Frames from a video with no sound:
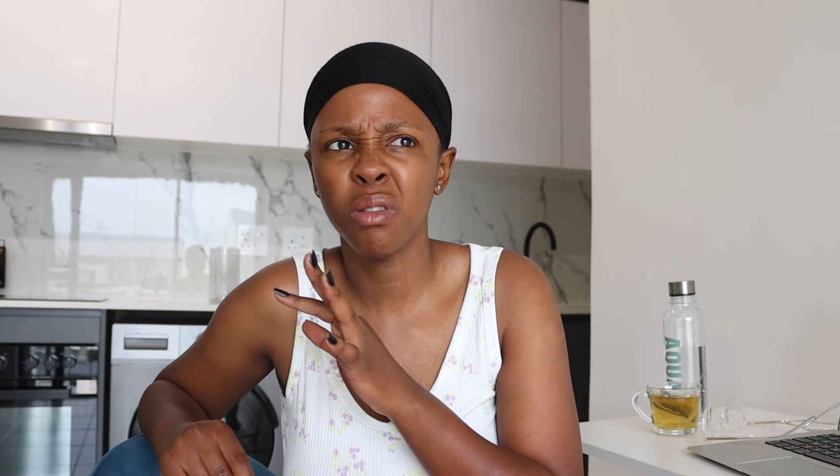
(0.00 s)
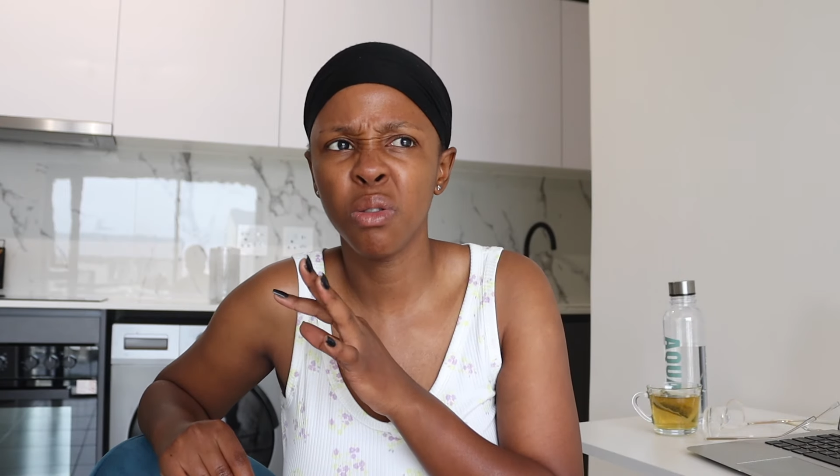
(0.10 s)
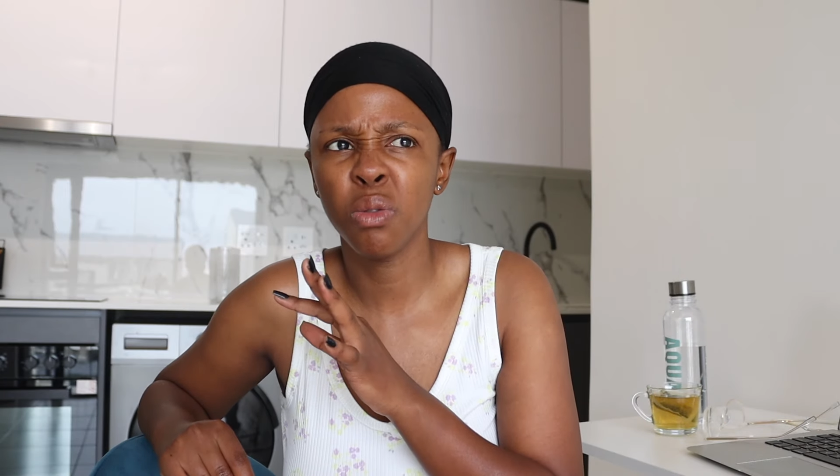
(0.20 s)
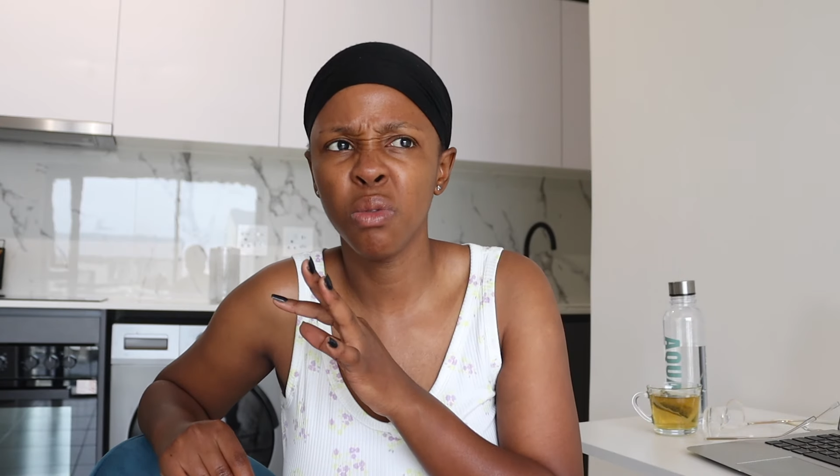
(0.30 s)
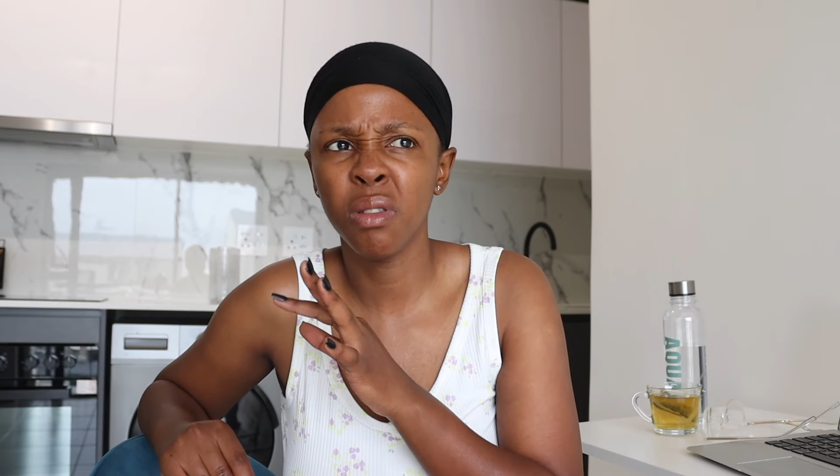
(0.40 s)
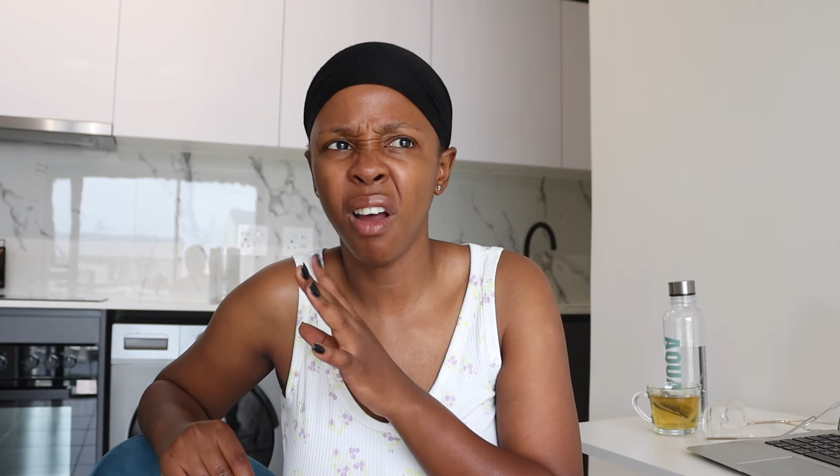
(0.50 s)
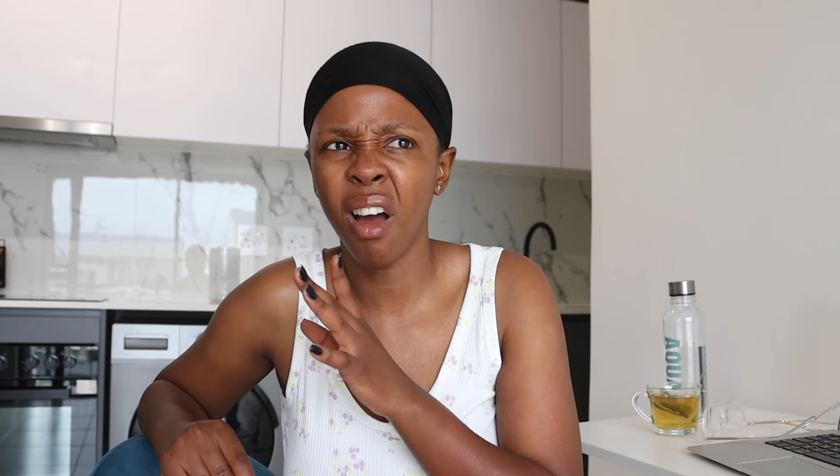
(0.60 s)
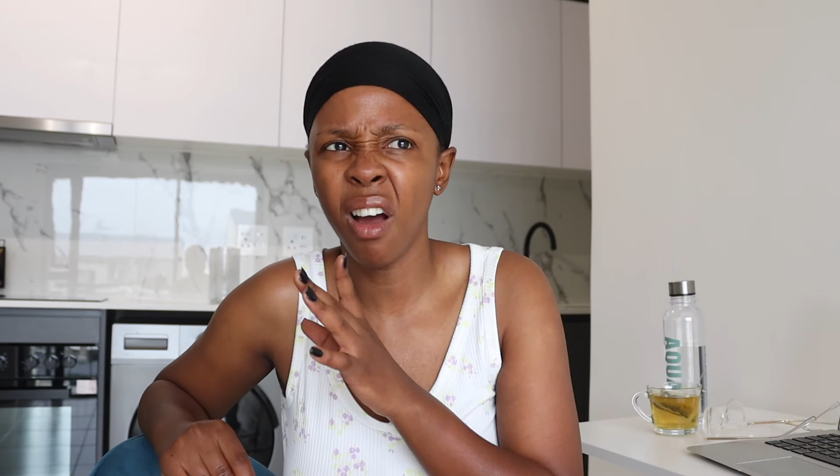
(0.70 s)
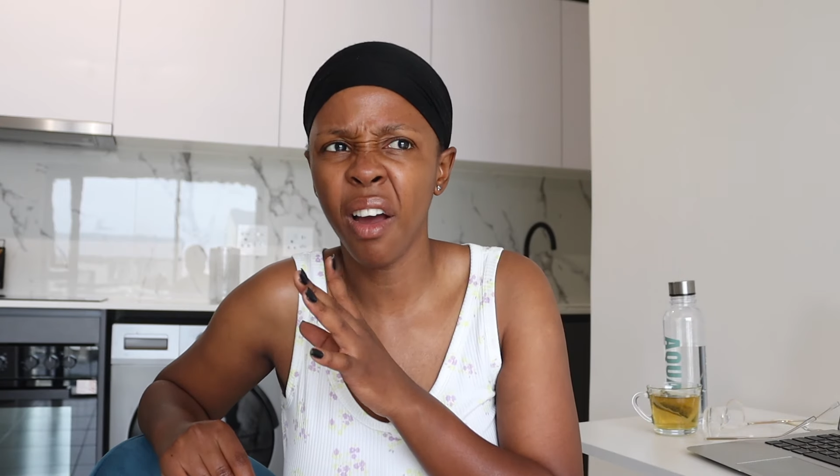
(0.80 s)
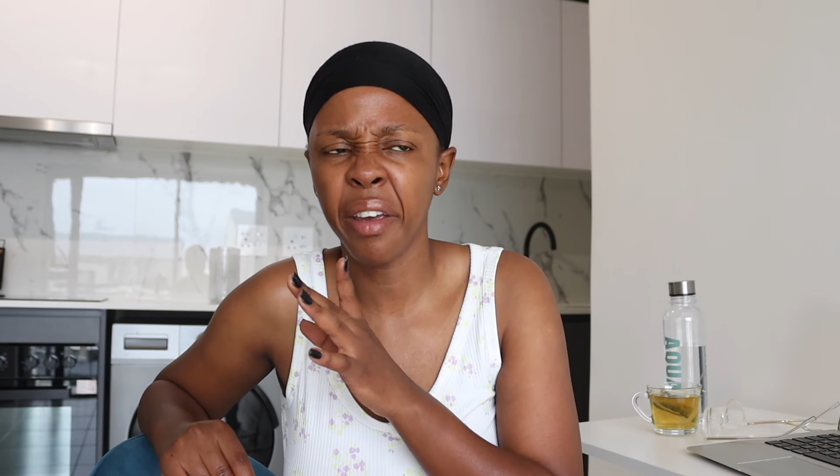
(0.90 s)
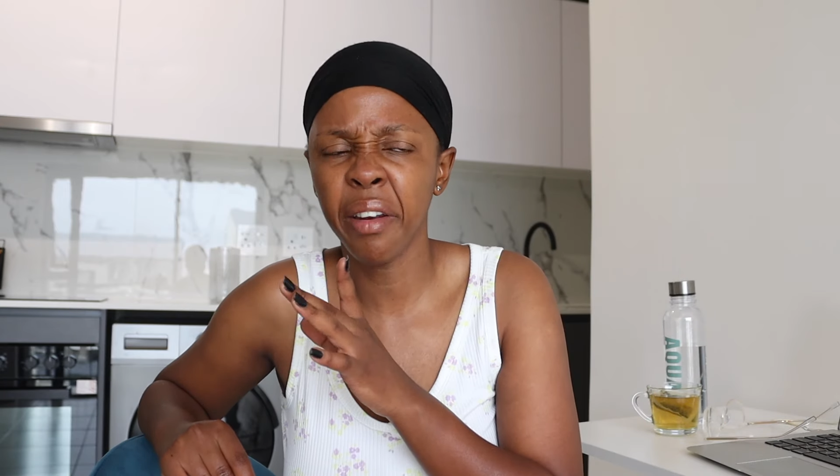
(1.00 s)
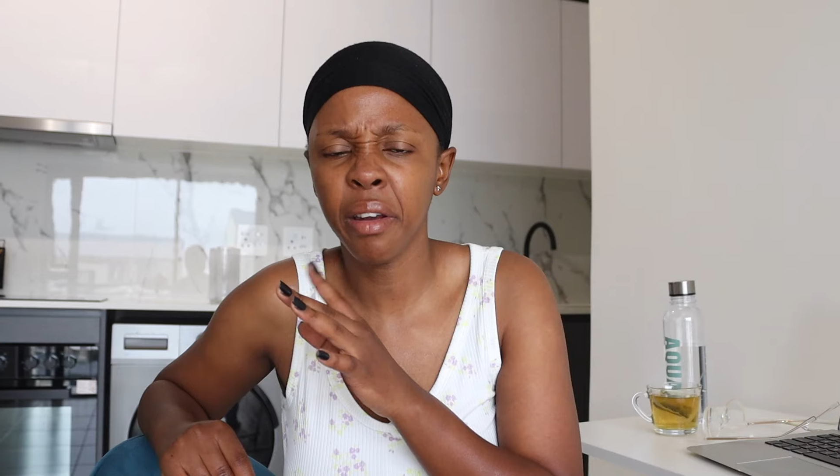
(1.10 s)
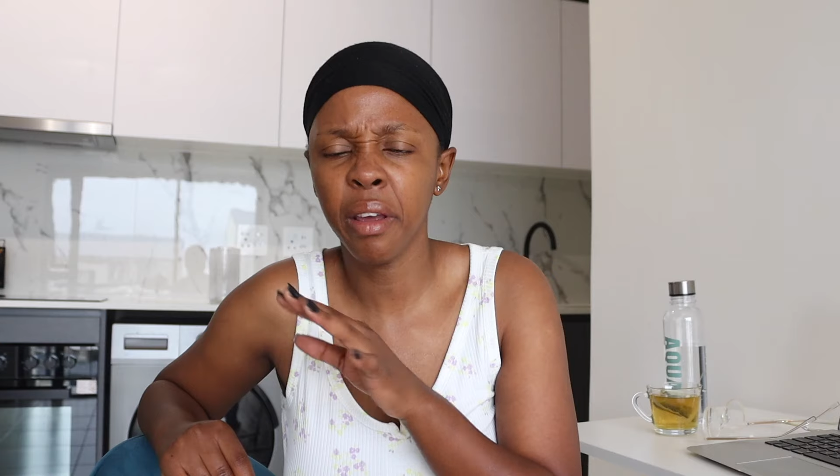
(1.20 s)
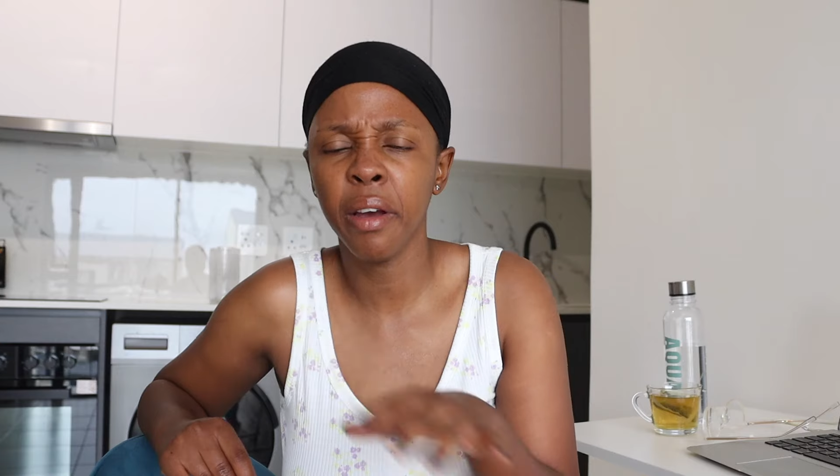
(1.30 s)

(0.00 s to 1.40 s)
2:09.